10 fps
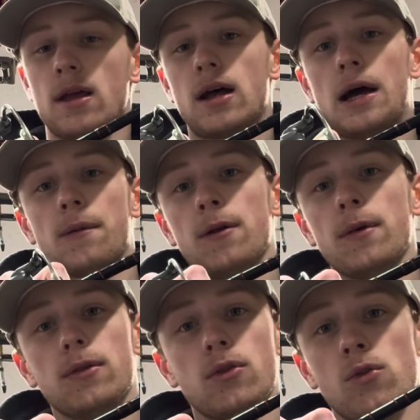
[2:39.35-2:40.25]
I'm gonna be
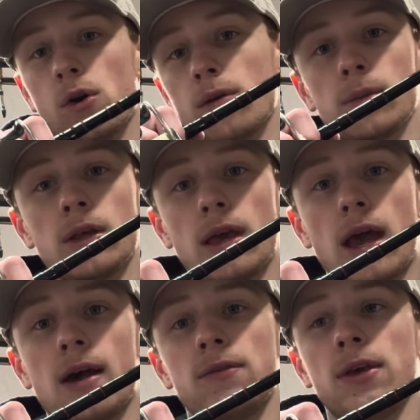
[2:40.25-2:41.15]
normally
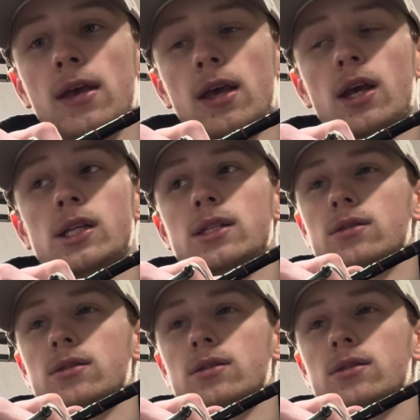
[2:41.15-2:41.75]
having a